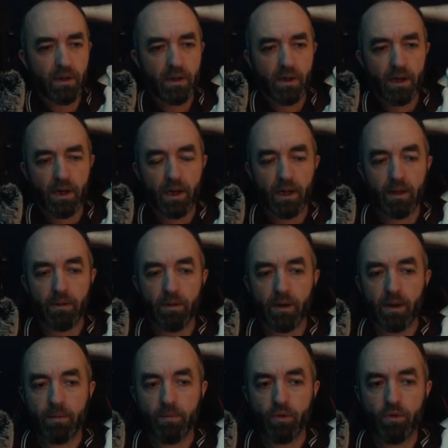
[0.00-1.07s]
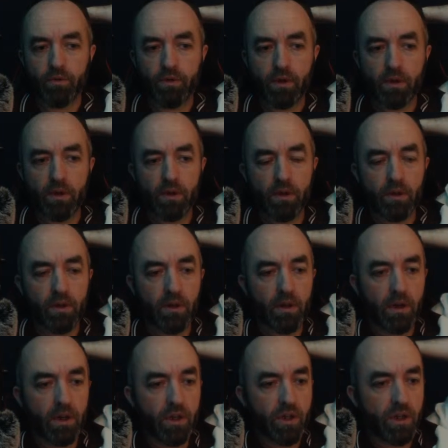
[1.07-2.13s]
I moved
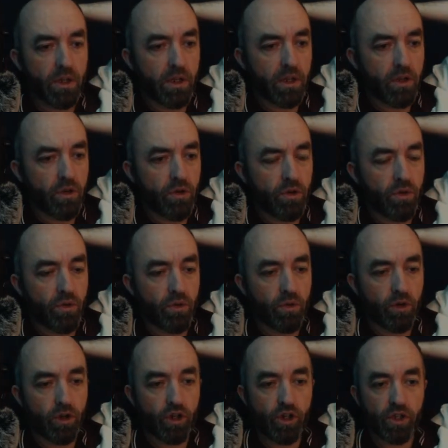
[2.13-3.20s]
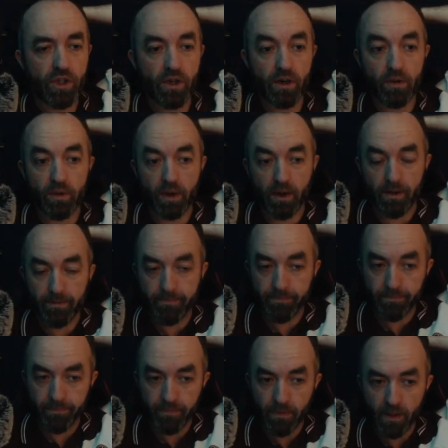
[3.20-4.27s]
originally to Australia,
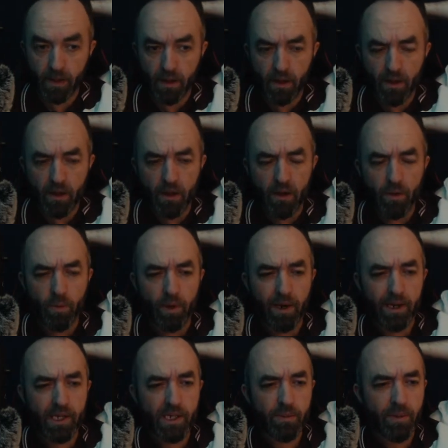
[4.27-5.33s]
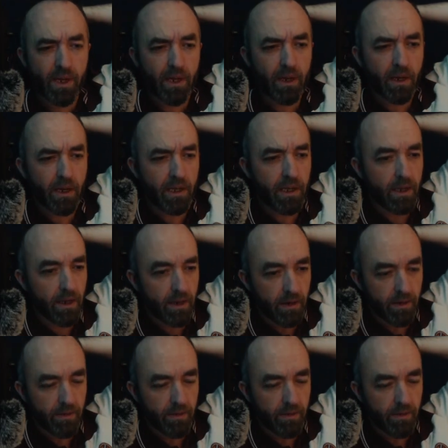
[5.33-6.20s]
where I spent a year